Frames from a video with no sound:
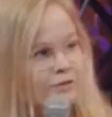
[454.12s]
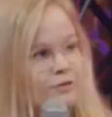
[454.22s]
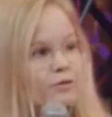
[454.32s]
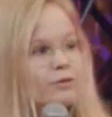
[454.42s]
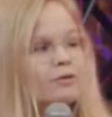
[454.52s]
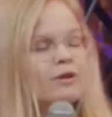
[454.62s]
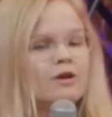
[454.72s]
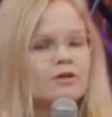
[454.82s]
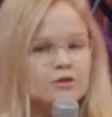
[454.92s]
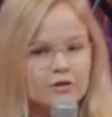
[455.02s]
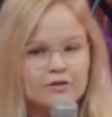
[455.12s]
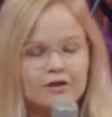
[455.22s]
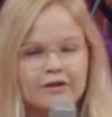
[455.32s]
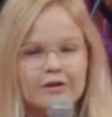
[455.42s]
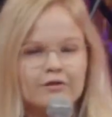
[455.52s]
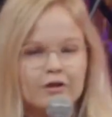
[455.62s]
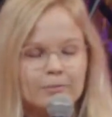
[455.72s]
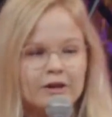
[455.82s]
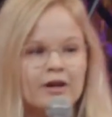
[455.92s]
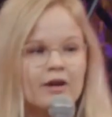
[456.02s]
to circular
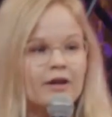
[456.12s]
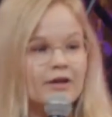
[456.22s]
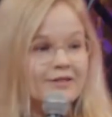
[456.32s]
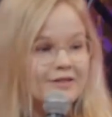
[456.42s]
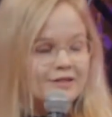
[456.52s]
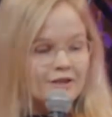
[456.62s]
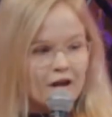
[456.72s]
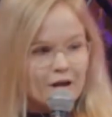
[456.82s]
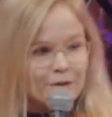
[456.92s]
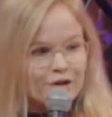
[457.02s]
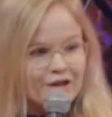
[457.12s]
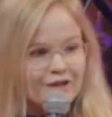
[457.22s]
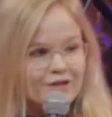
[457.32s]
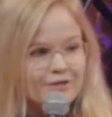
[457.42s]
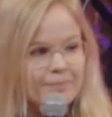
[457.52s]
economy, is climate change.